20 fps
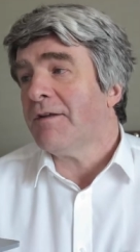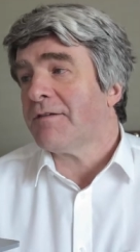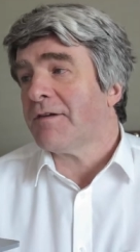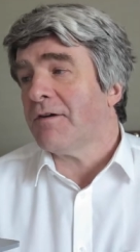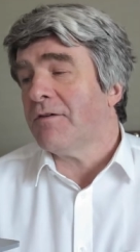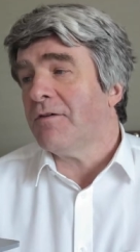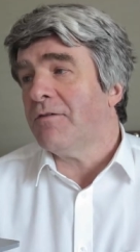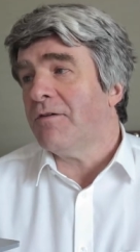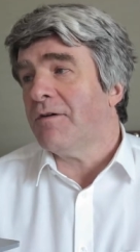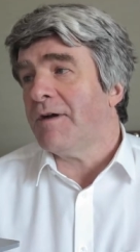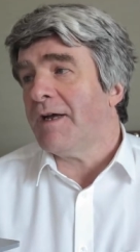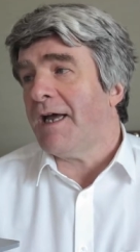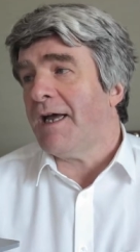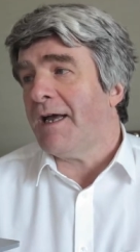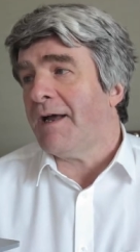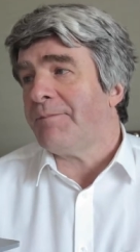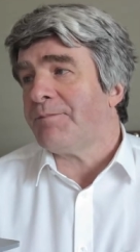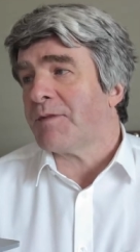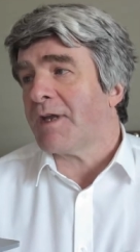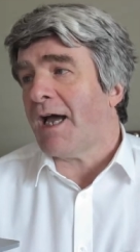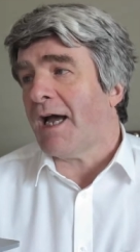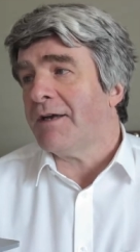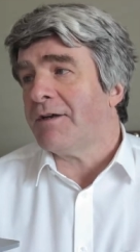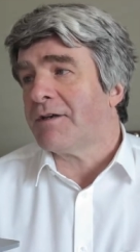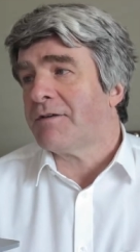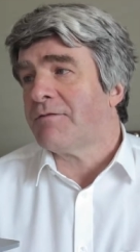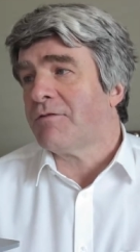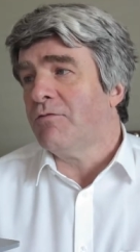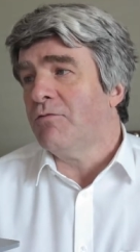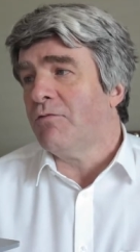So, um,
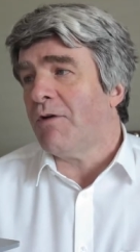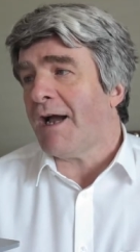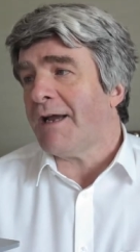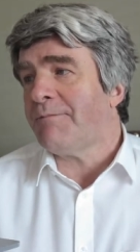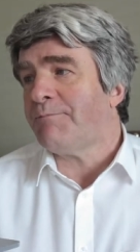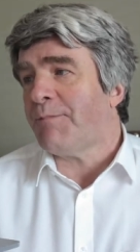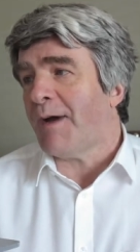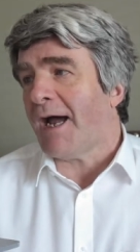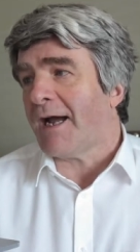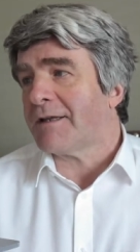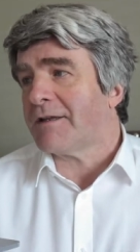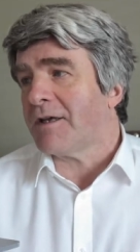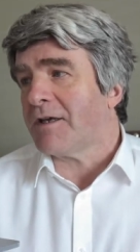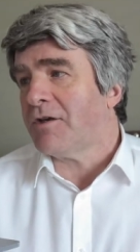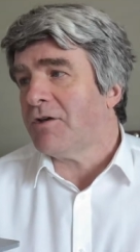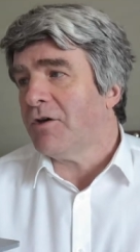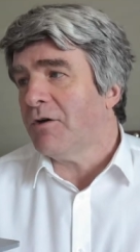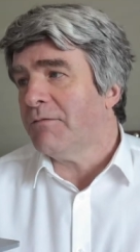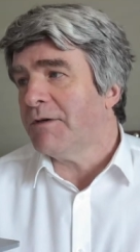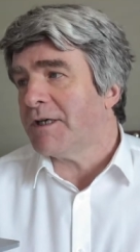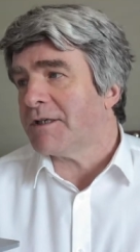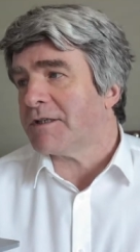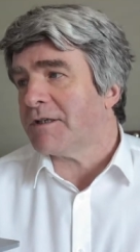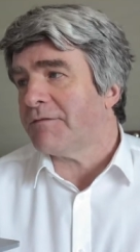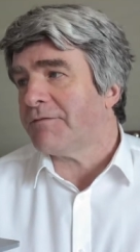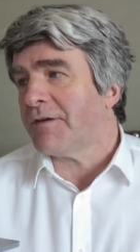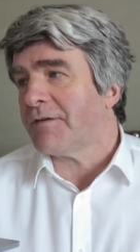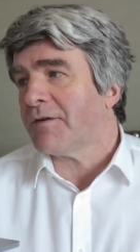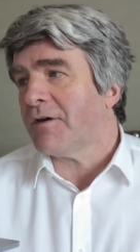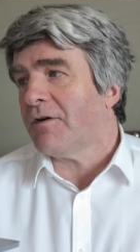and right back, the
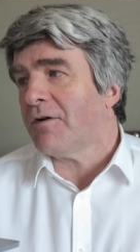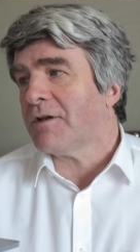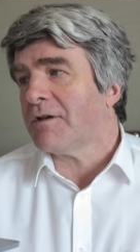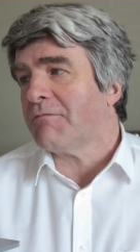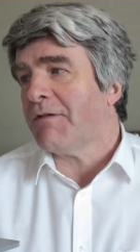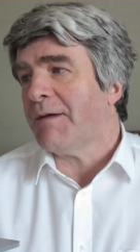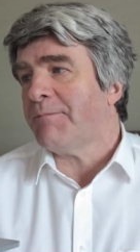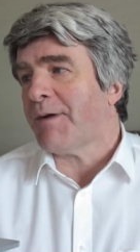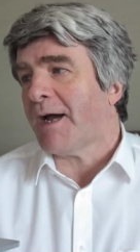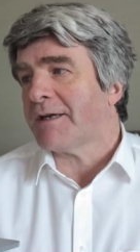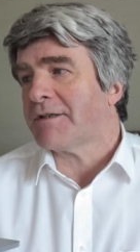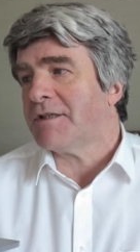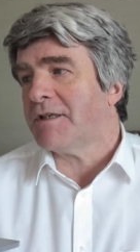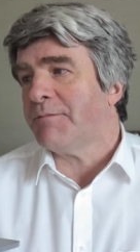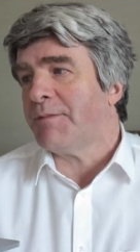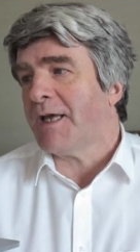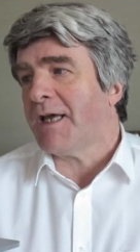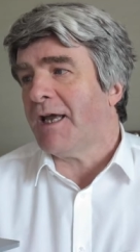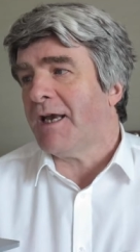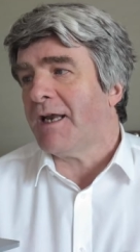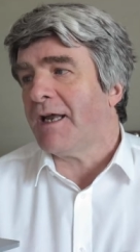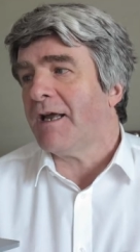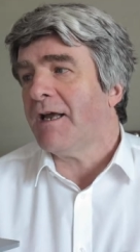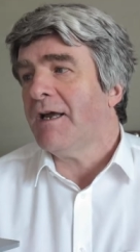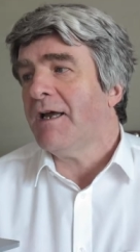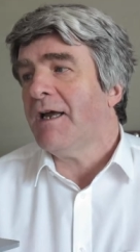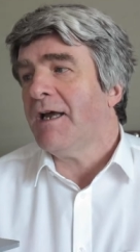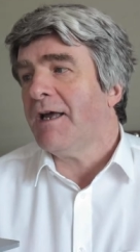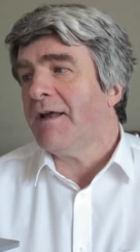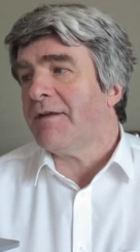cumulative is all the way back to the beginning
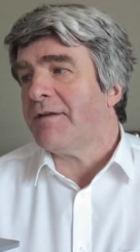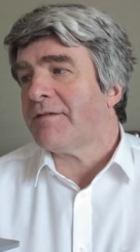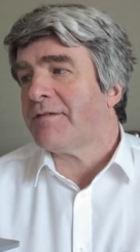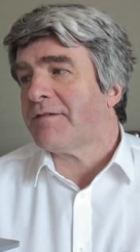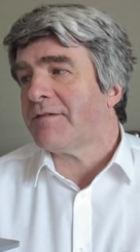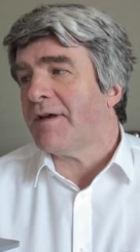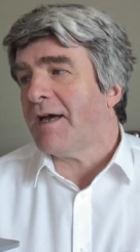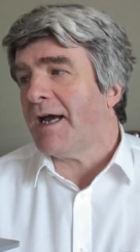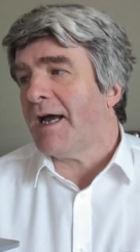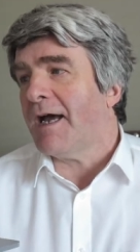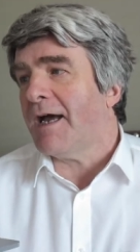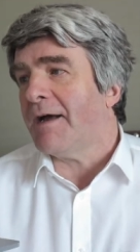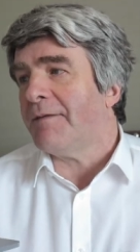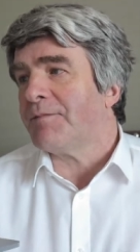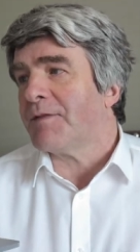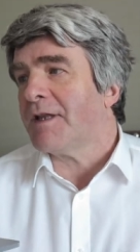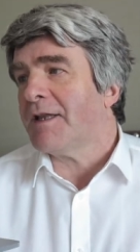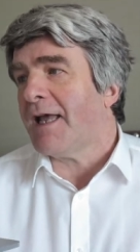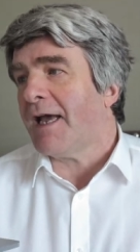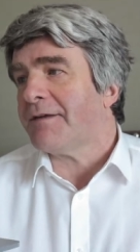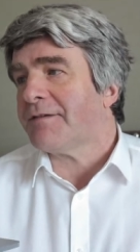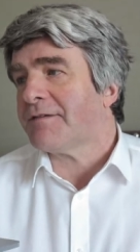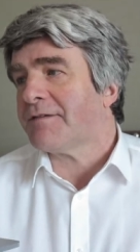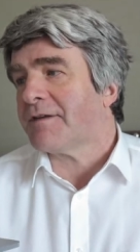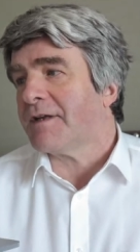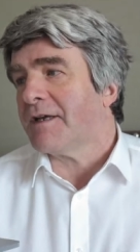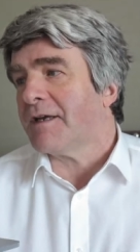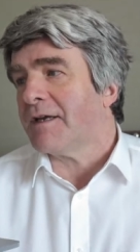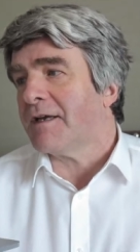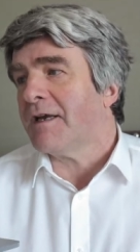is um, less
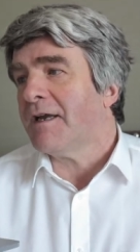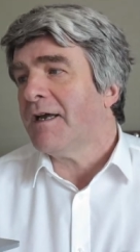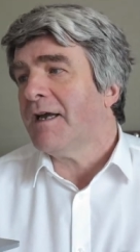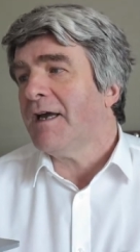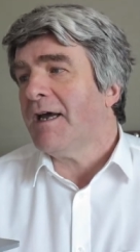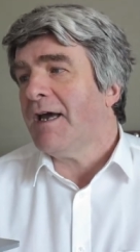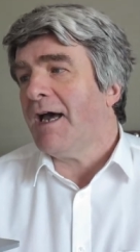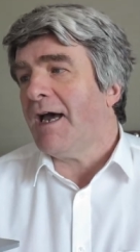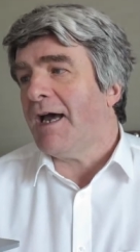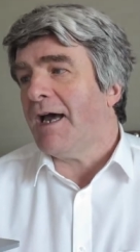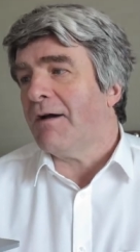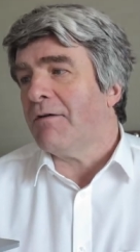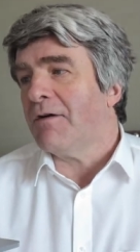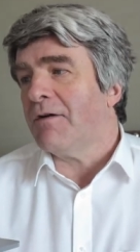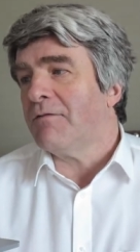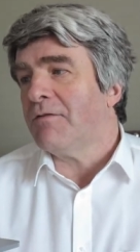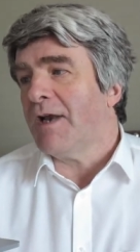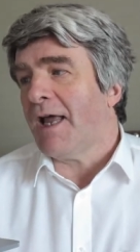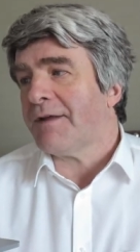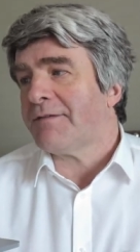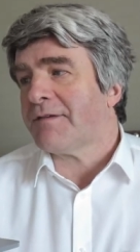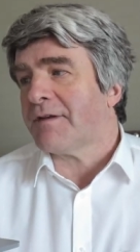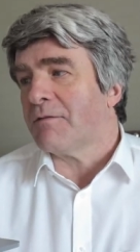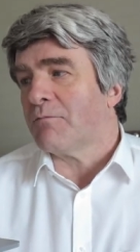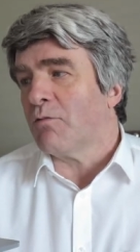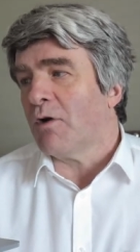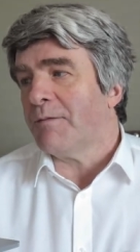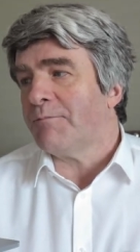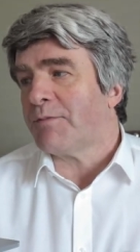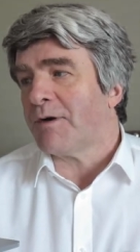than uh, less
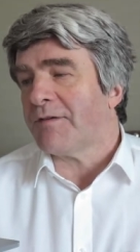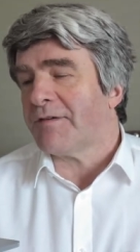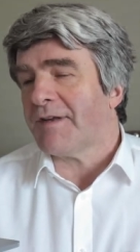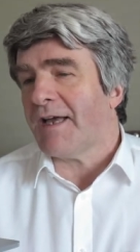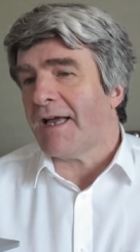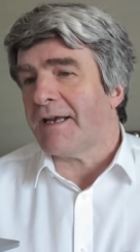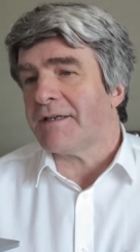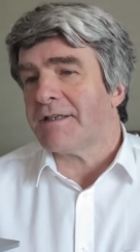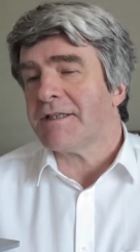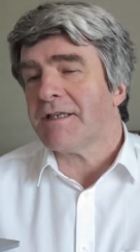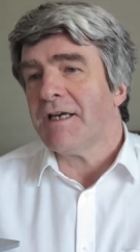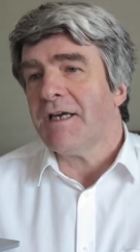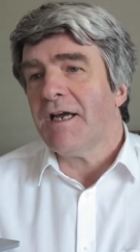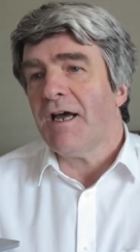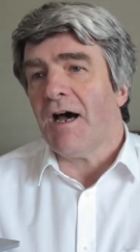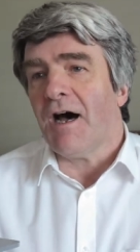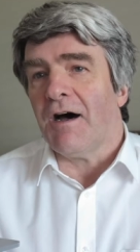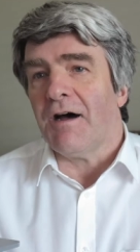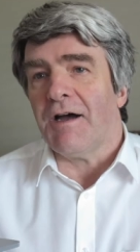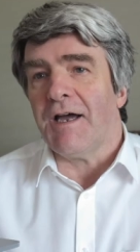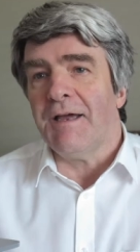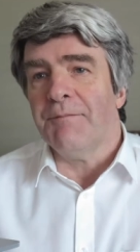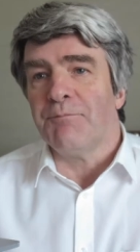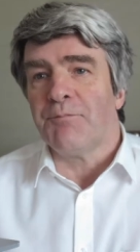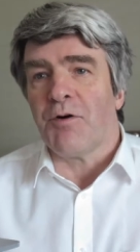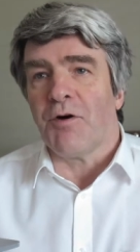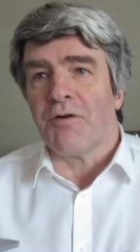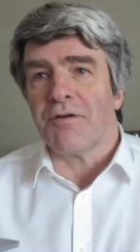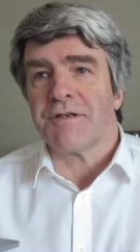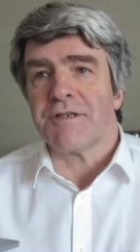than 1% uh,
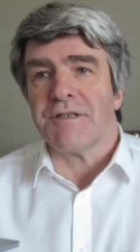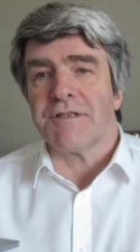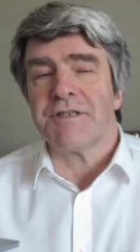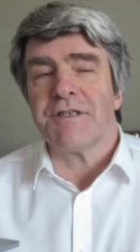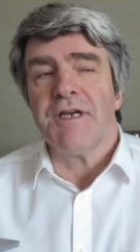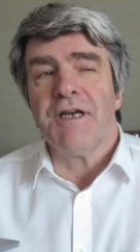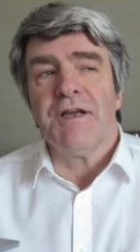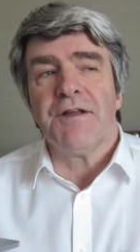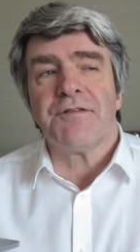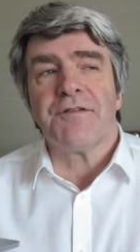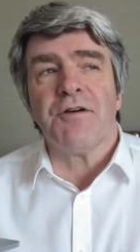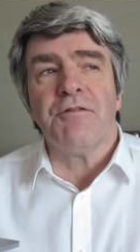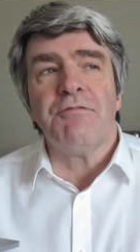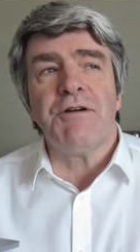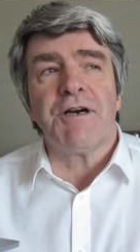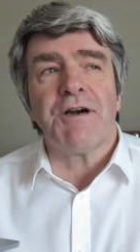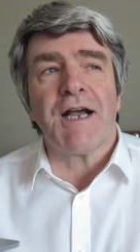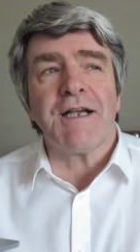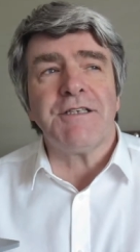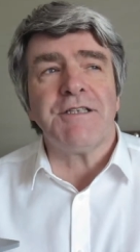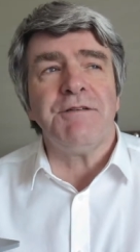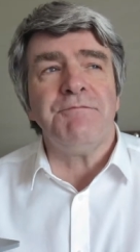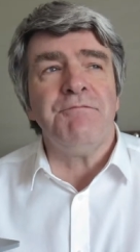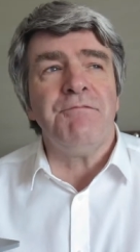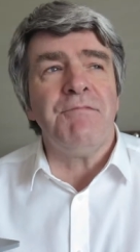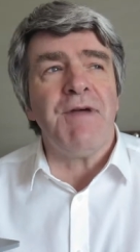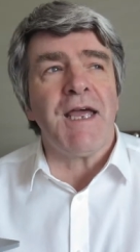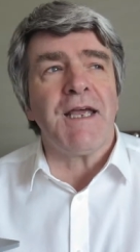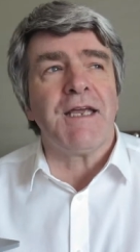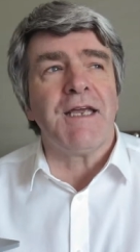imported. So we're actually
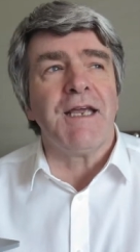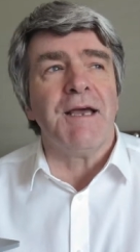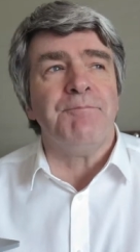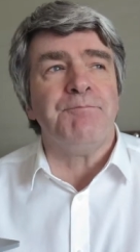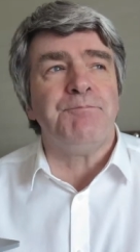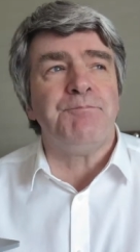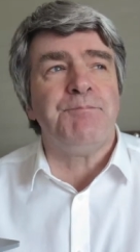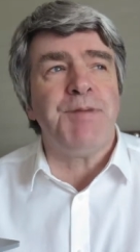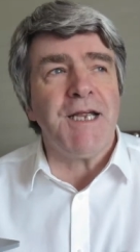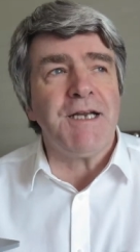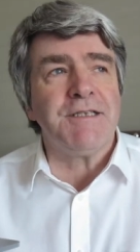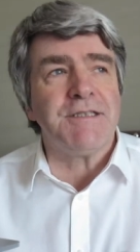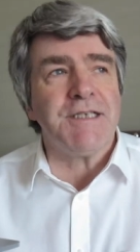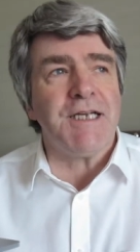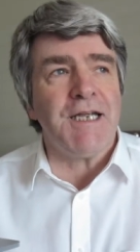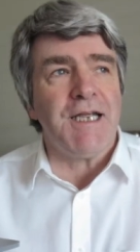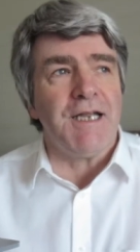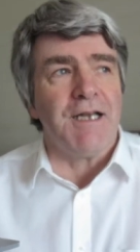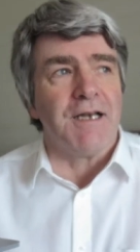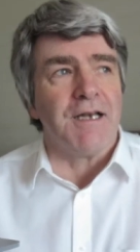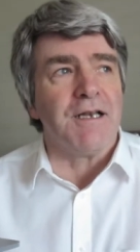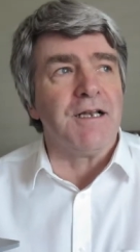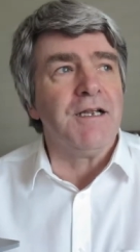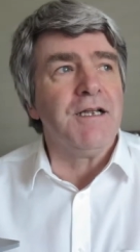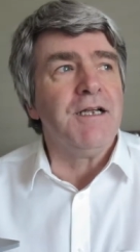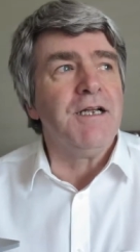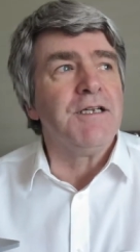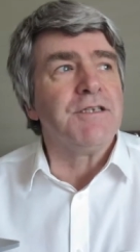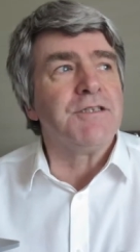making a big deal